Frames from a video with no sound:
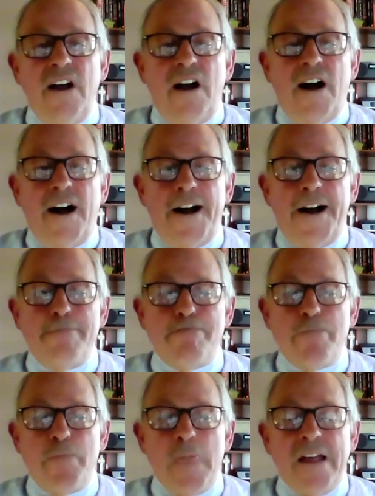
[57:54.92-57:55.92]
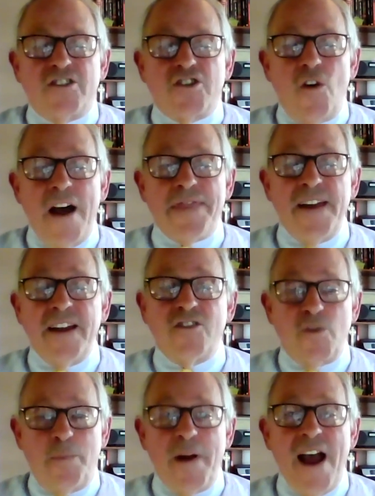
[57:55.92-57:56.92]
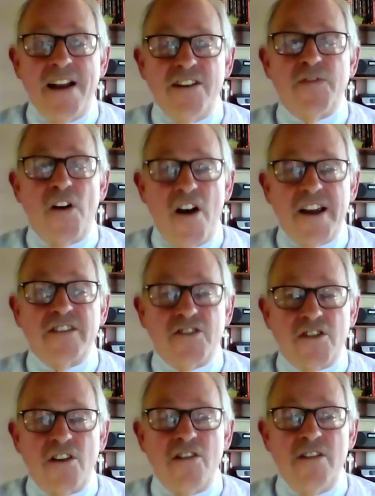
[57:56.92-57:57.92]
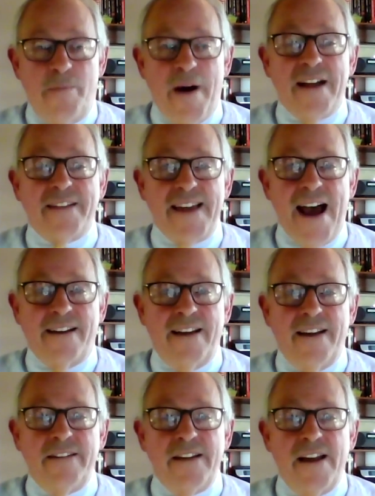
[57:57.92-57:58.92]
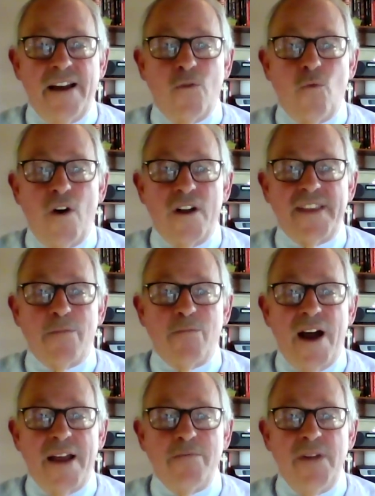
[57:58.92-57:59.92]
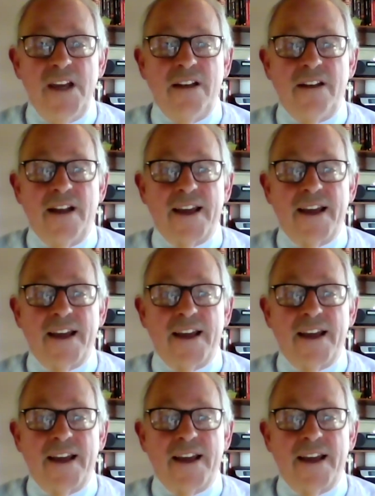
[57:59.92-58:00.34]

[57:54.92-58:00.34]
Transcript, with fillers: Uh, so I think Japan is very concerned about that and, and what that might mean.